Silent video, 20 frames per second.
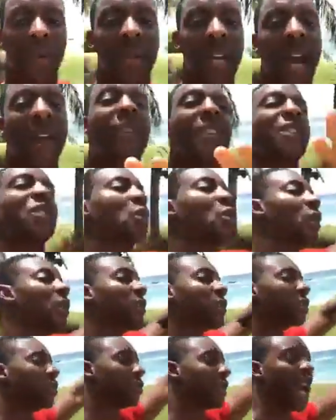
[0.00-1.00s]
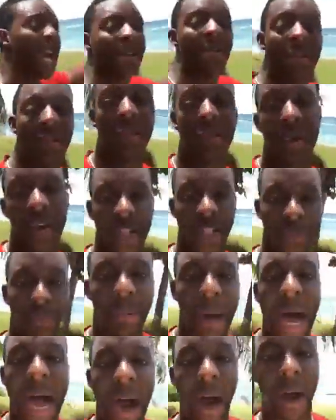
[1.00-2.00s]
your life is going to actually
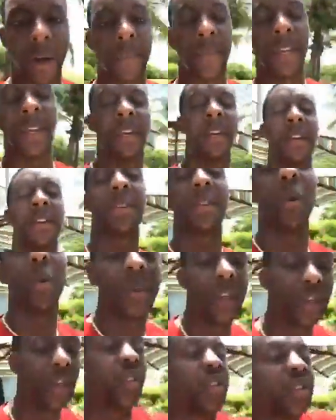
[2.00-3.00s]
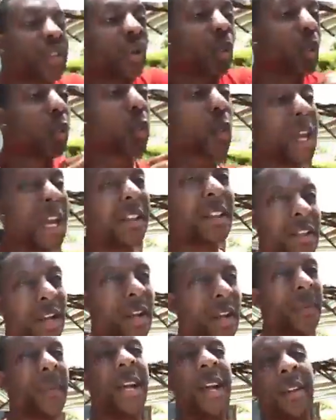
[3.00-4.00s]
transpire. So when you
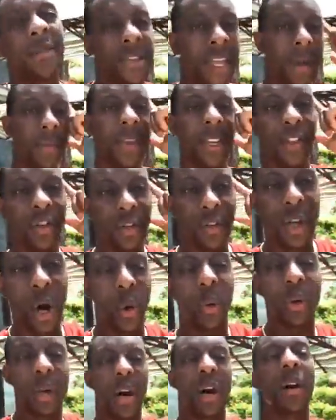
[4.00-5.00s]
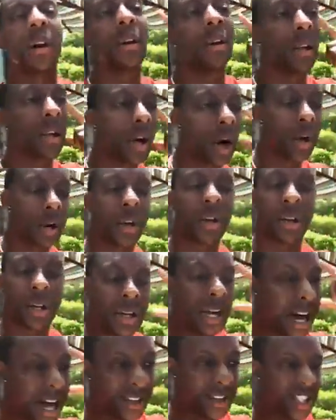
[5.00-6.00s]
surrender, that means you're no longer
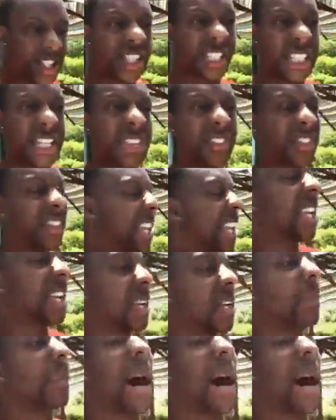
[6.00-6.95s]
consciously thinking